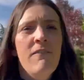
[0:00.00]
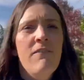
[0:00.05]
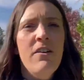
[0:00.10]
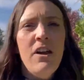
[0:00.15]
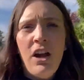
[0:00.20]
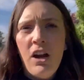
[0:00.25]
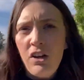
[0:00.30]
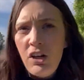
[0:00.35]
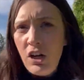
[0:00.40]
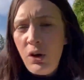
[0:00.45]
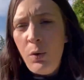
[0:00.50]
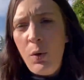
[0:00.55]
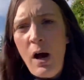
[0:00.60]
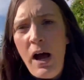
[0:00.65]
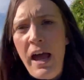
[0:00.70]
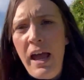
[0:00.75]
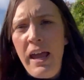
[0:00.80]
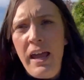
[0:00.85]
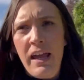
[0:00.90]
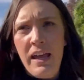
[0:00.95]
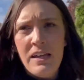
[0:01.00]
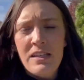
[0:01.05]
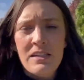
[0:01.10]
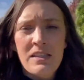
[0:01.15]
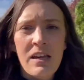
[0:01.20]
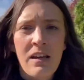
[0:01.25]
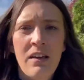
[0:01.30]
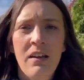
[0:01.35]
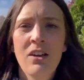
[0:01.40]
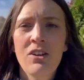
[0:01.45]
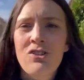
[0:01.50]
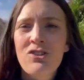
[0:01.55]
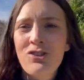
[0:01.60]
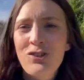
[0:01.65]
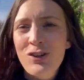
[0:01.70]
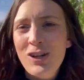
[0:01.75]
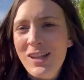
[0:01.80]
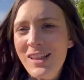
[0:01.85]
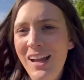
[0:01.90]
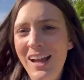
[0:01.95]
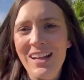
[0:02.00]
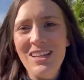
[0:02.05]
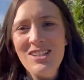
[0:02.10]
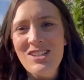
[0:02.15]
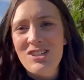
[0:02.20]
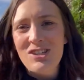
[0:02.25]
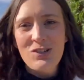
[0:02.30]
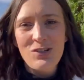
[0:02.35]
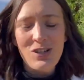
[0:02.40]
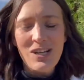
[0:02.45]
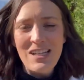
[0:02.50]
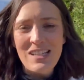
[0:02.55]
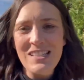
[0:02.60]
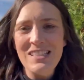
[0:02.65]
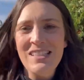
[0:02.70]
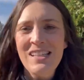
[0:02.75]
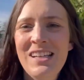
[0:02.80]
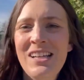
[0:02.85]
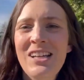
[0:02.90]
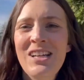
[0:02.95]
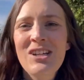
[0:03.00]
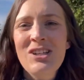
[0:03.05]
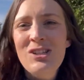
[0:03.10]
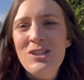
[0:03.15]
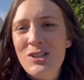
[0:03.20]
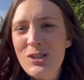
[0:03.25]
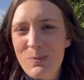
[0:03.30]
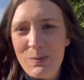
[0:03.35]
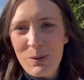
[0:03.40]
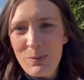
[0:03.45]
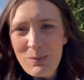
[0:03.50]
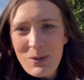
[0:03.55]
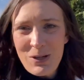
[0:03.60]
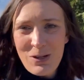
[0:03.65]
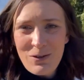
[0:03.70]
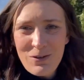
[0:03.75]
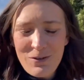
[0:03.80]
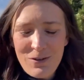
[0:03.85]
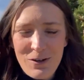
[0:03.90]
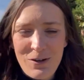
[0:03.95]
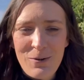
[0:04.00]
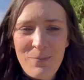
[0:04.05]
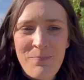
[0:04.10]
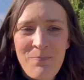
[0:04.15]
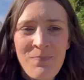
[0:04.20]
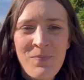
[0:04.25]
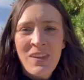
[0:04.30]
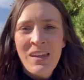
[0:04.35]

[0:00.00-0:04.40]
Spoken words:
Very quiet, tree-lined streets, super beautiful.